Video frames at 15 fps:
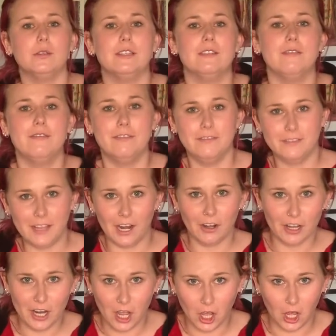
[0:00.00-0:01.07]
it's
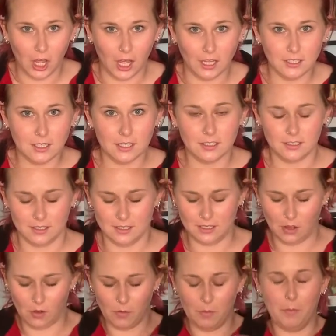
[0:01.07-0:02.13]
very hot,
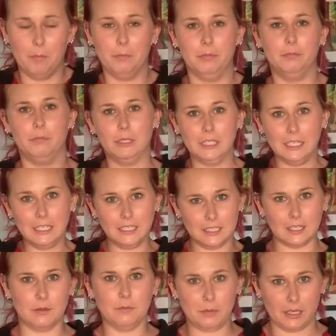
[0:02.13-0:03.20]
so please
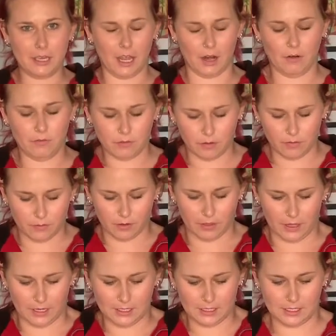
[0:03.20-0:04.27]
be careful for
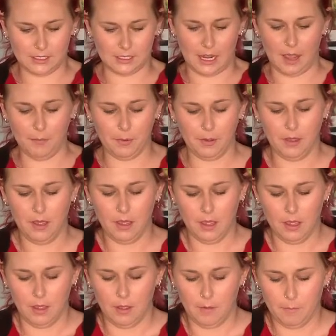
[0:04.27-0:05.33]
this step.
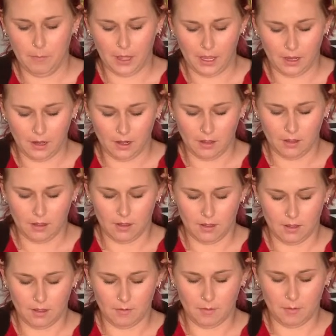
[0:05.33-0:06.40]
But
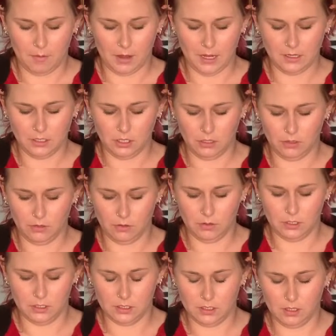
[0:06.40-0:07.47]
I'm going going to
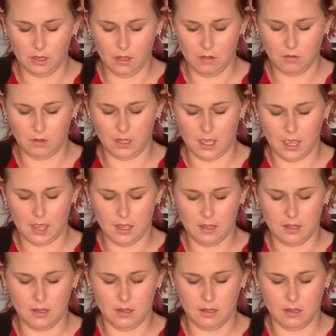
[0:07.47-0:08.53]
slowly
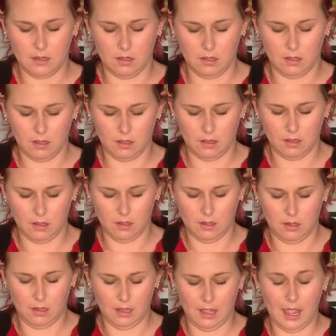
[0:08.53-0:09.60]

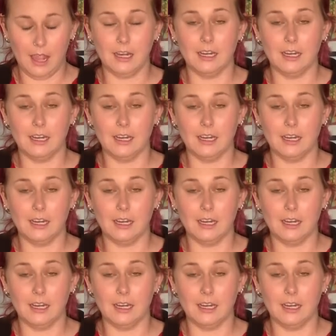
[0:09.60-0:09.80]
and